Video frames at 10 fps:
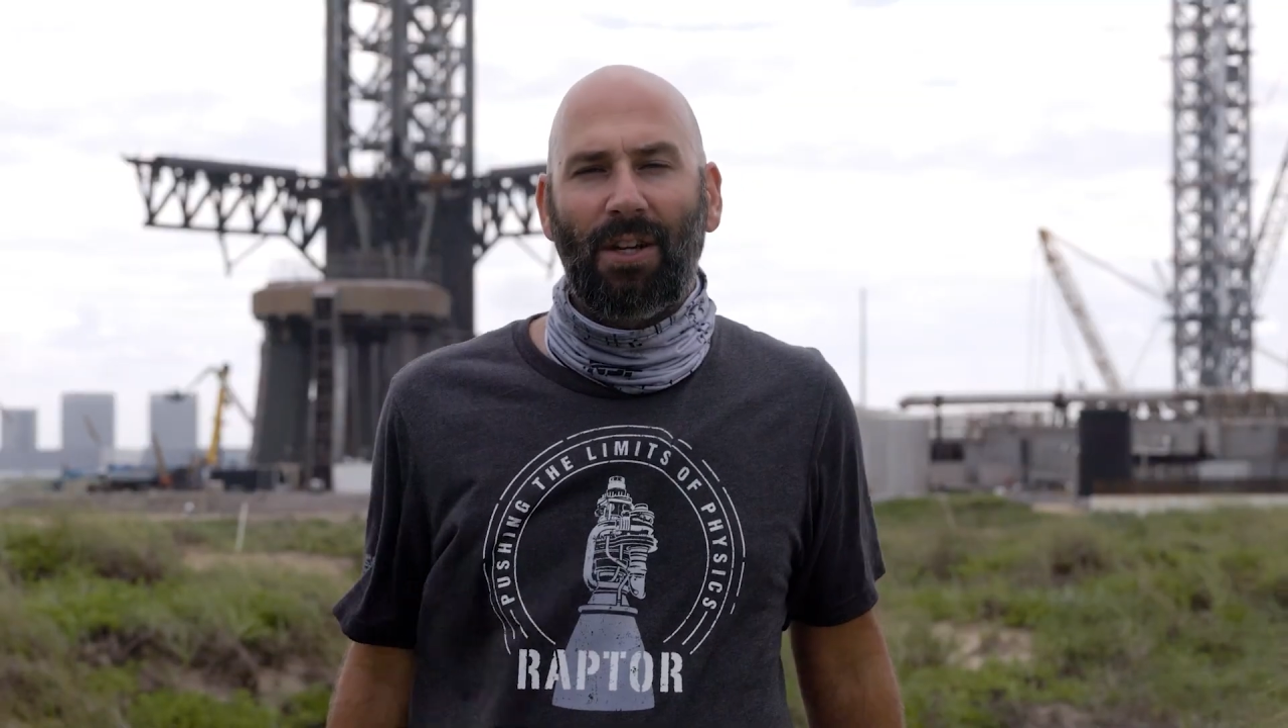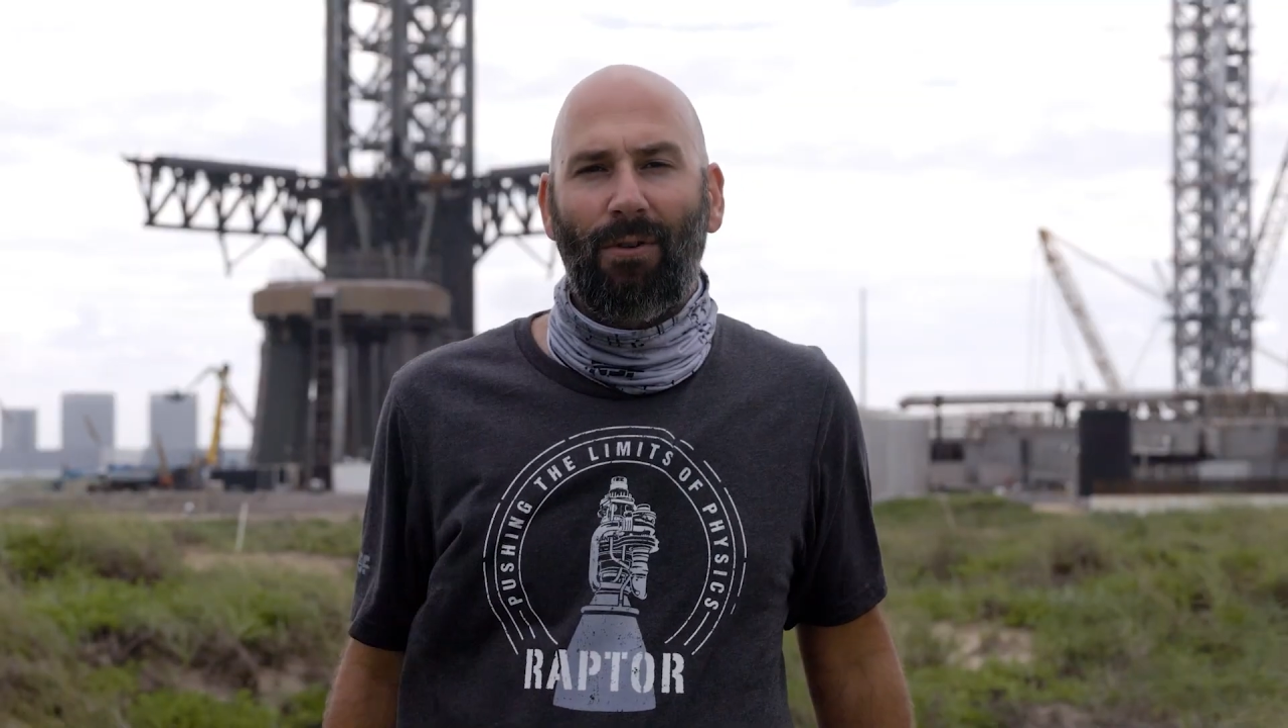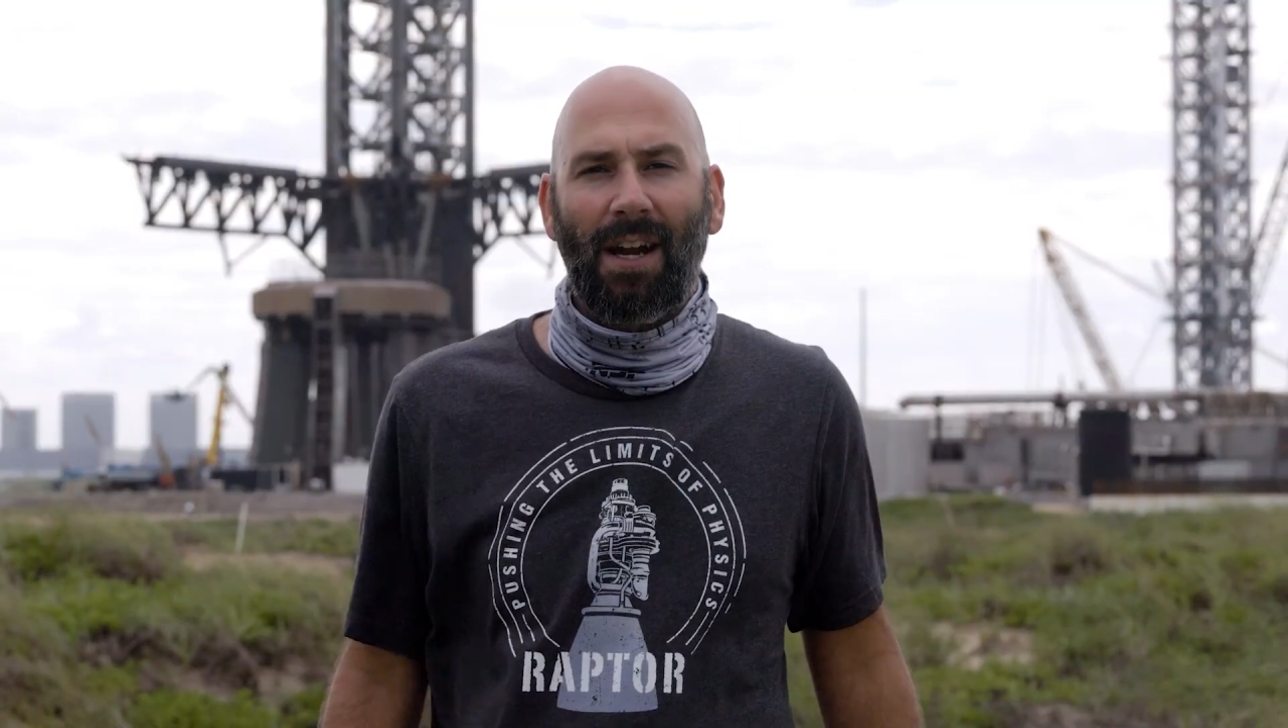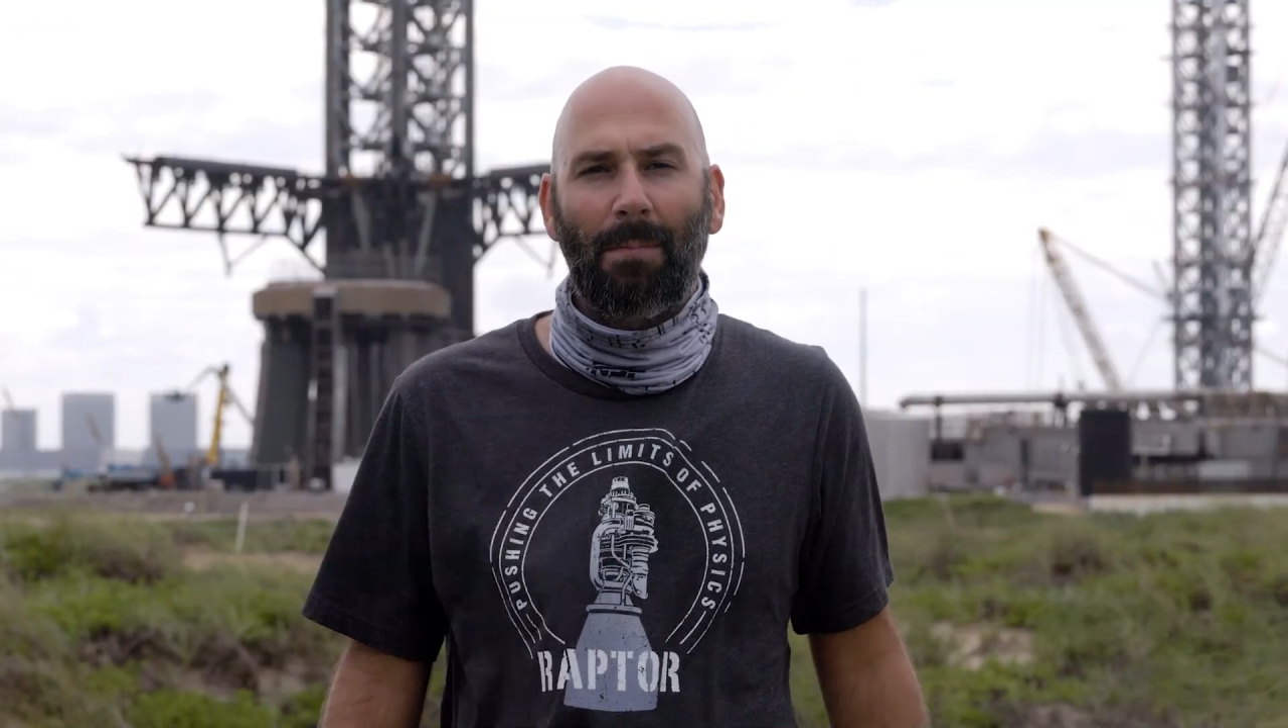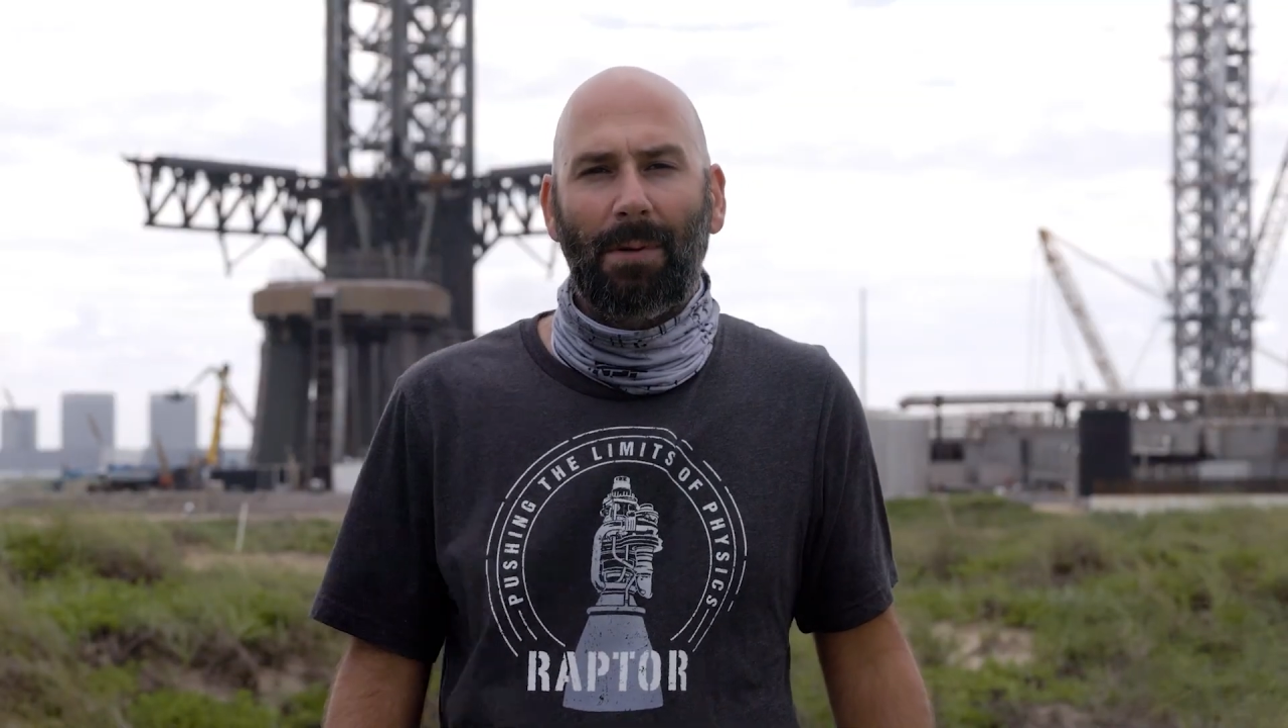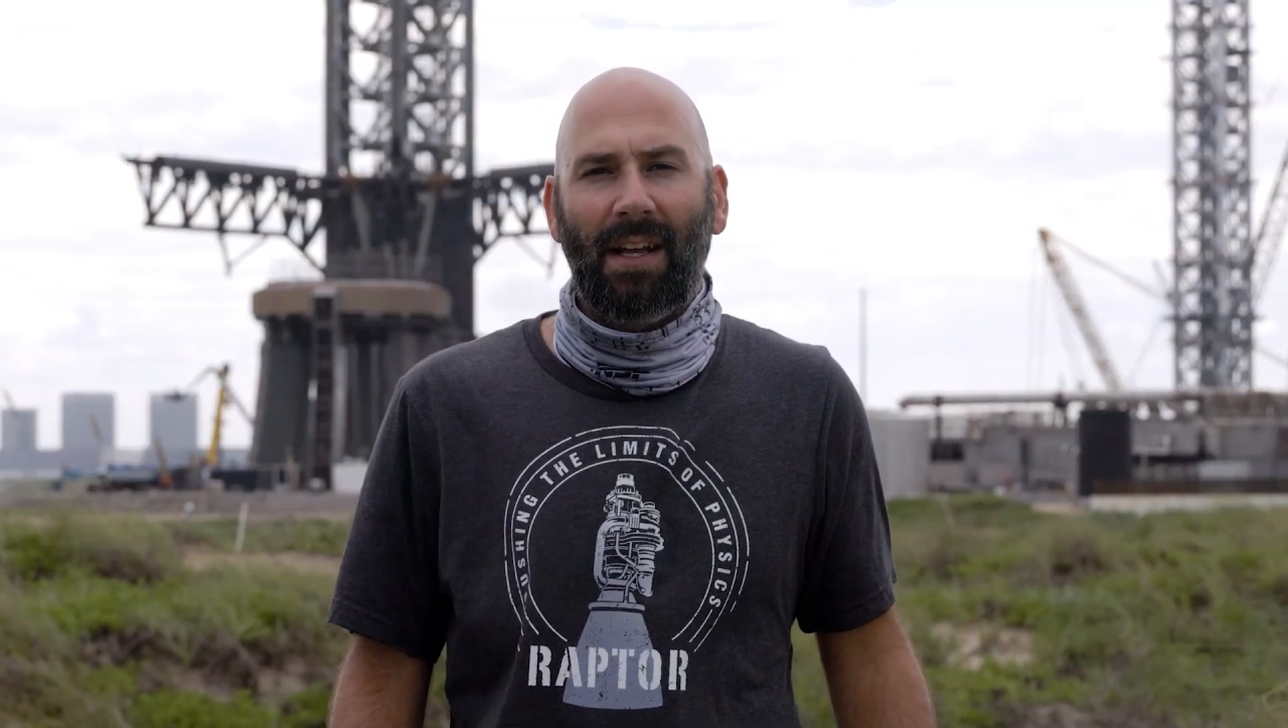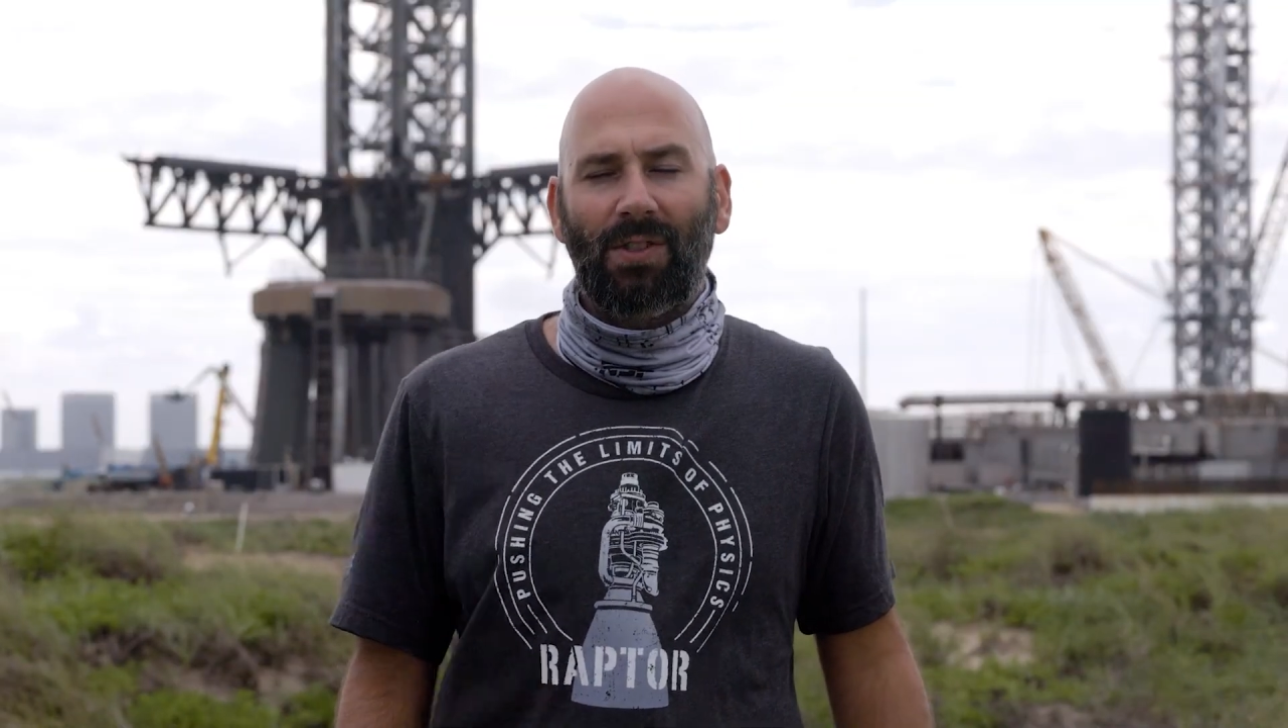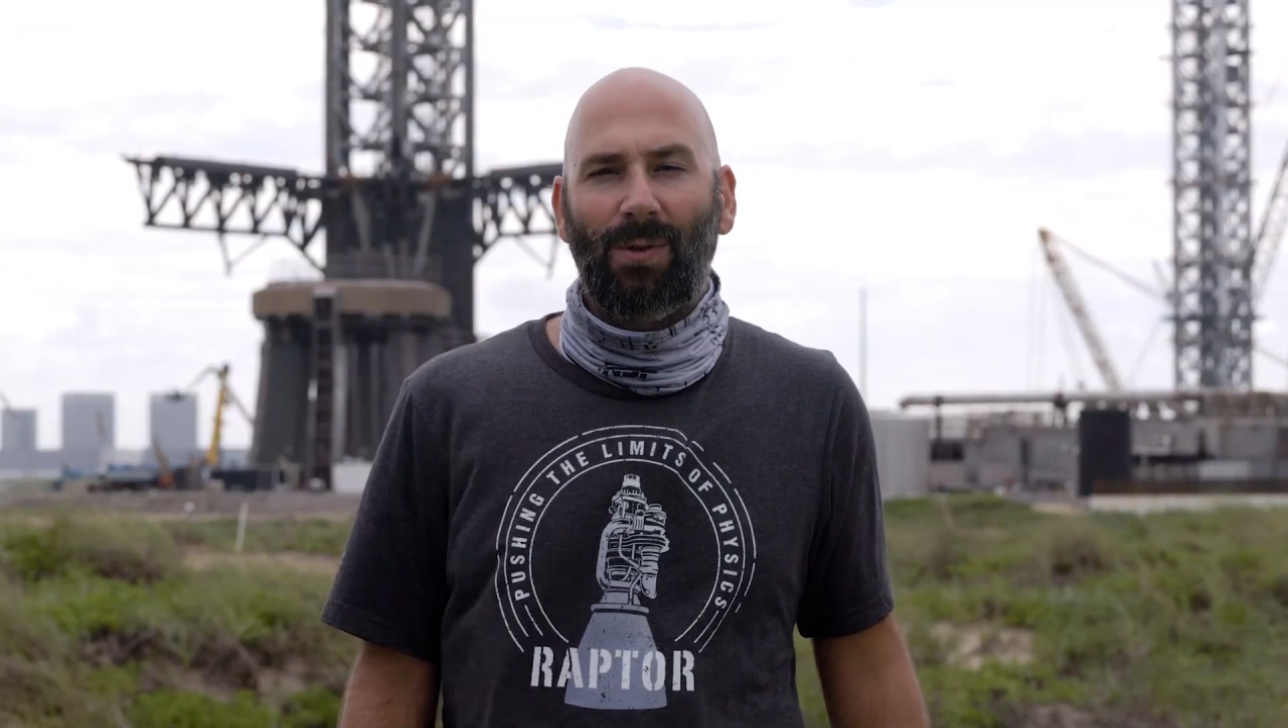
right in place